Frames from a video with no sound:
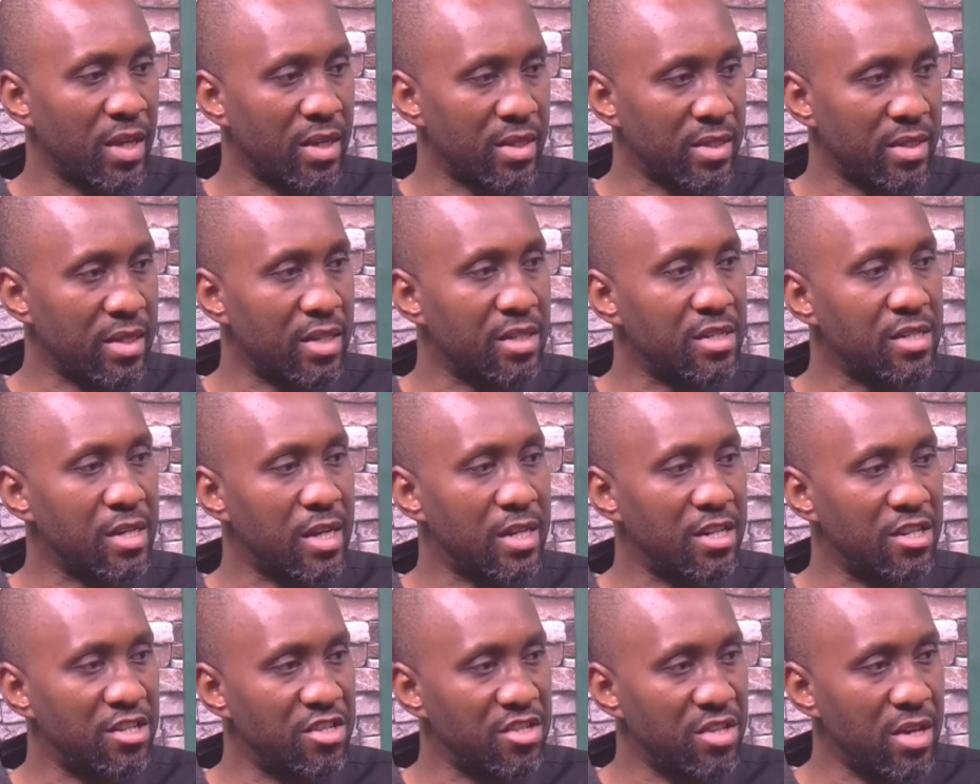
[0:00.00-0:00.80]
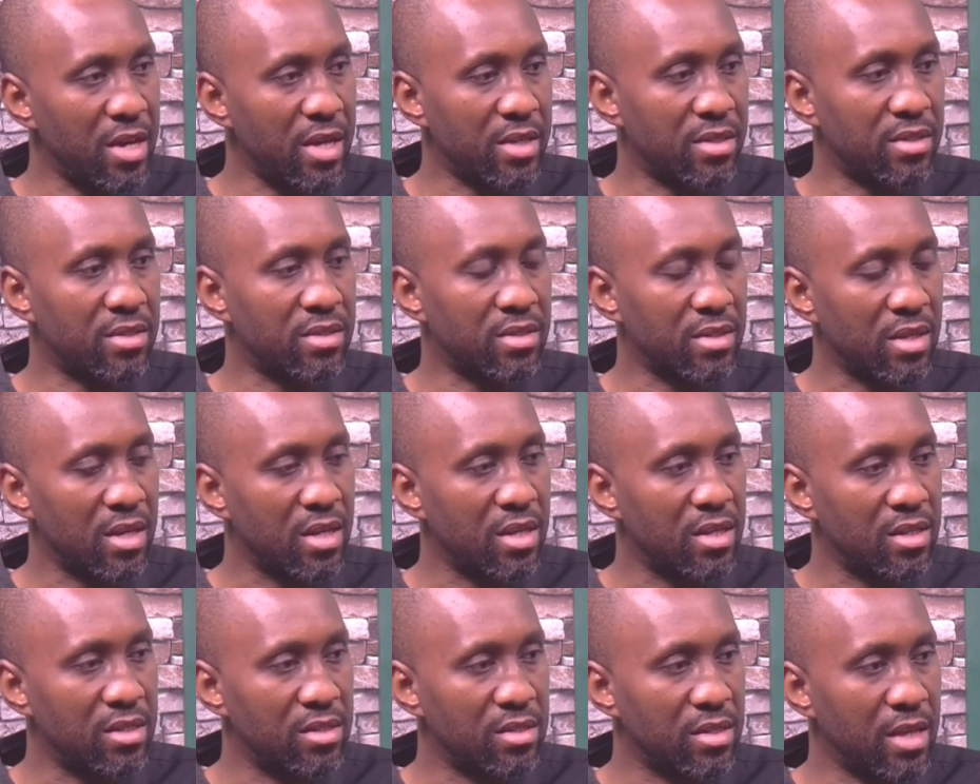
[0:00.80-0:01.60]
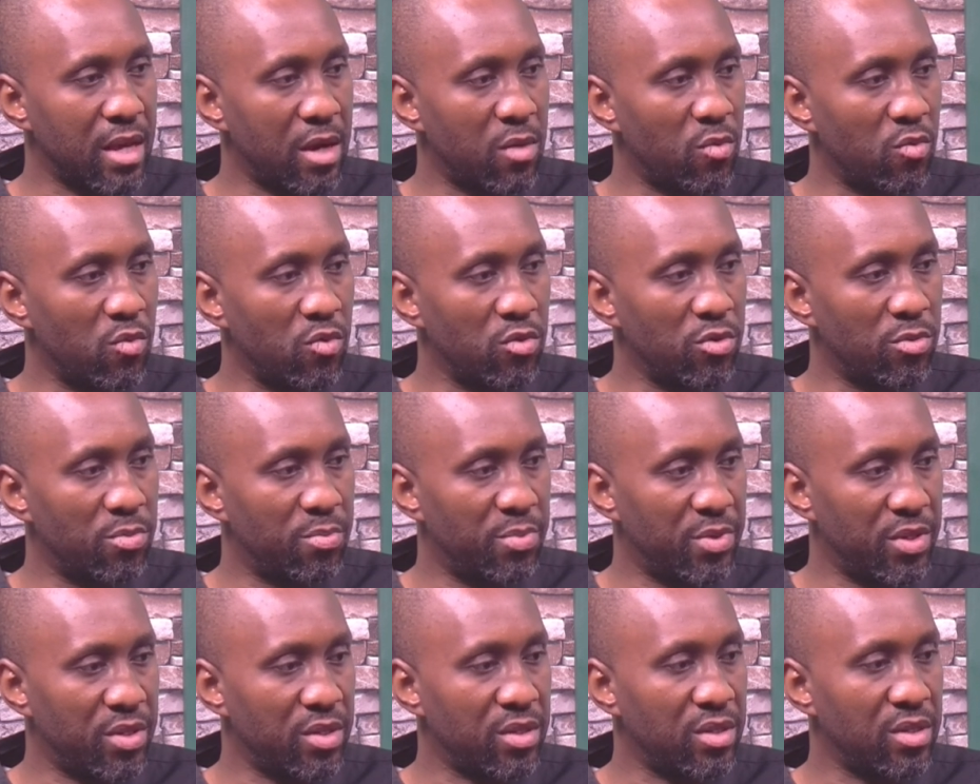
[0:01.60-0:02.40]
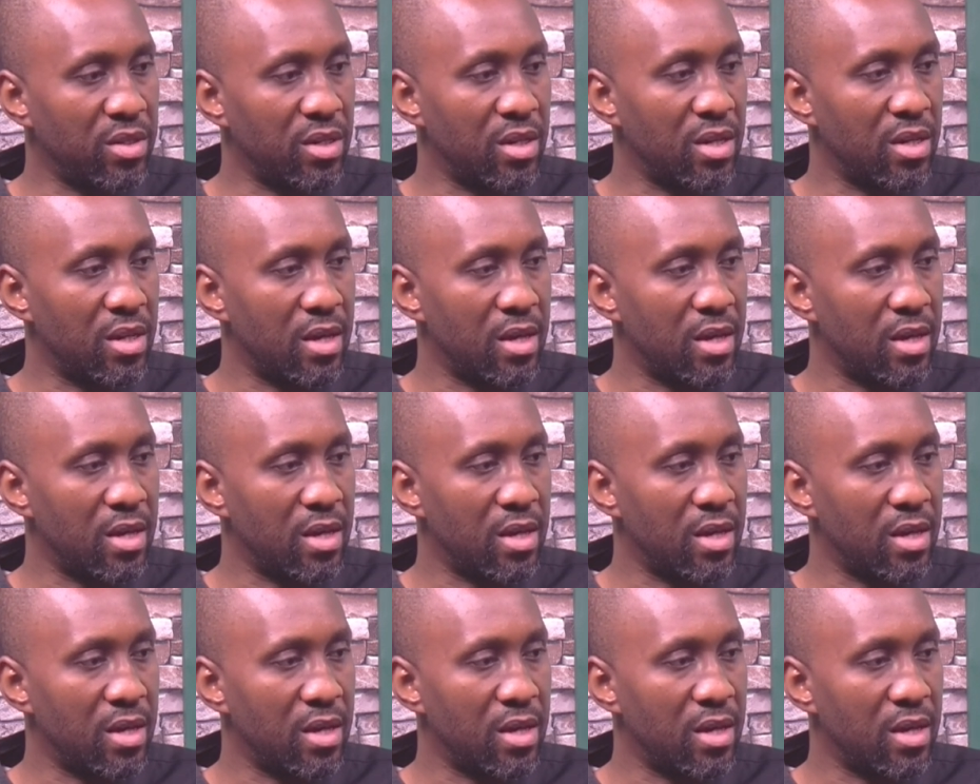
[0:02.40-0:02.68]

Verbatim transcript: essentially, yes, there would be